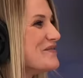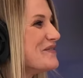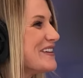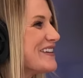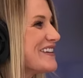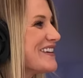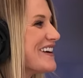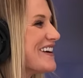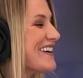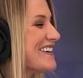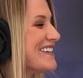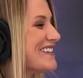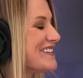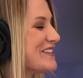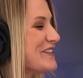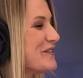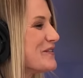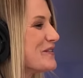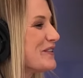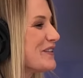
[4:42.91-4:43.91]

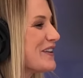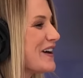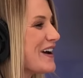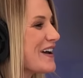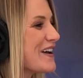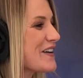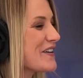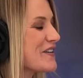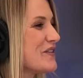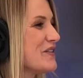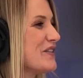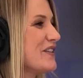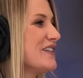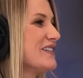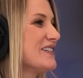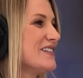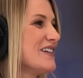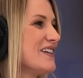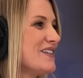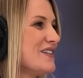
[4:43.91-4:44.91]
because you were like,
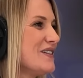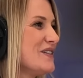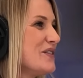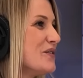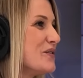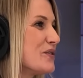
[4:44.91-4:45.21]
listen,